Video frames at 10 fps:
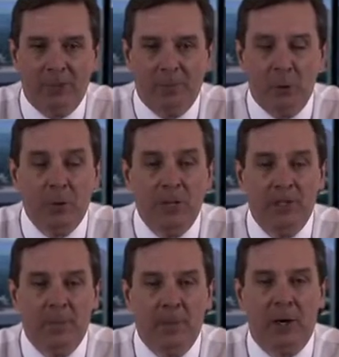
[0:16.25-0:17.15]
you, you can
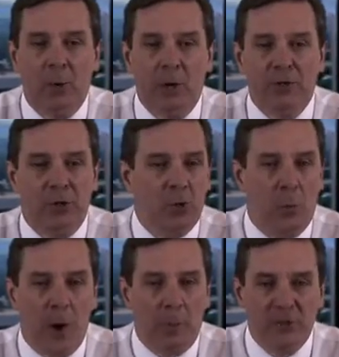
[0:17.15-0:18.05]
submit a question
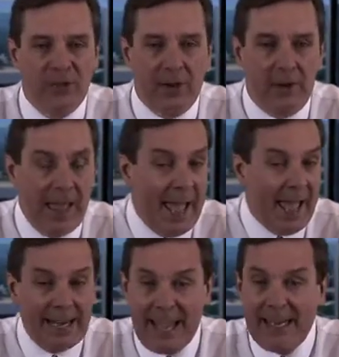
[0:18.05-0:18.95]
to our presenter
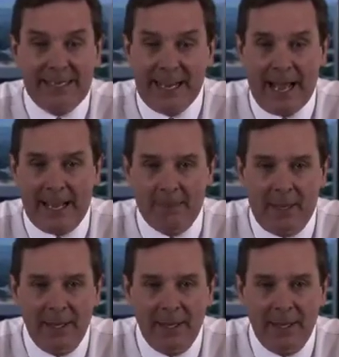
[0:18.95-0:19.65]
at any time.